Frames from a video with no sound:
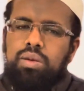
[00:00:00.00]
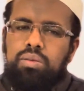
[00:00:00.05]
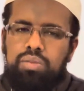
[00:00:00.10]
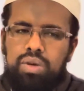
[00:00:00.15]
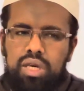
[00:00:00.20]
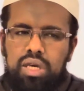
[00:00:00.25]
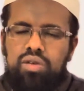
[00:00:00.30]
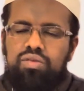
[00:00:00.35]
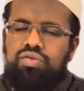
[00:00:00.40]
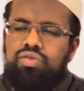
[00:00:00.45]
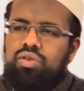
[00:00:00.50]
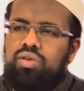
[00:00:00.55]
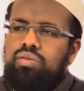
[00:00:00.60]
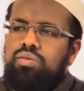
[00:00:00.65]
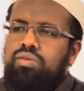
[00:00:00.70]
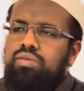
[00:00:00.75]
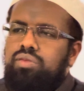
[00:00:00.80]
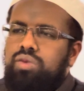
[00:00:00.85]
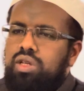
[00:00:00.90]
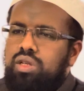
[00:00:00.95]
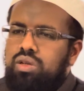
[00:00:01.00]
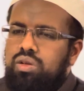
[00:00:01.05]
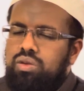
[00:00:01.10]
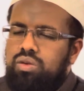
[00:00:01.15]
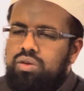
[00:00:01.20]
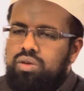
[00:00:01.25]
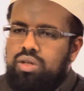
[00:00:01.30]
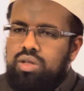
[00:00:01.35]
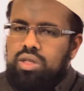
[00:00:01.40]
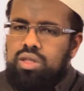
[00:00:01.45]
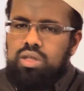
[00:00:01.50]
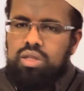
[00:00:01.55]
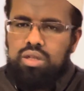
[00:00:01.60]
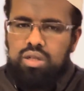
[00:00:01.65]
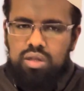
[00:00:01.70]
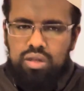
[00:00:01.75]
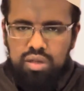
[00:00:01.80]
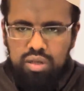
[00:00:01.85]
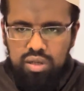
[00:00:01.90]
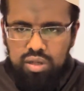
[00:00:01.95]
being from, you know,
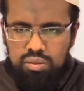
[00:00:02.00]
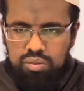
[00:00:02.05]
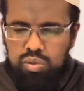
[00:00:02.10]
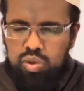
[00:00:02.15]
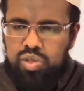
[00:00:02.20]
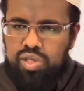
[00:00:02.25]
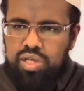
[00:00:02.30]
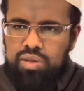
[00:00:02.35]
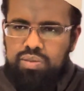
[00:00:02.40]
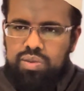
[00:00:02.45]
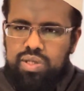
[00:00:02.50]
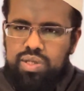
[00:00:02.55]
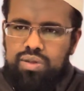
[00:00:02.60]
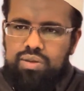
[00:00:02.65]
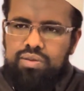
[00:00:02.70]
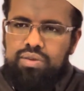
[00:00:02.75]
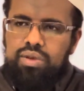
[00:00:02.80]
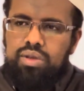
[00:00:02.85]
Muslims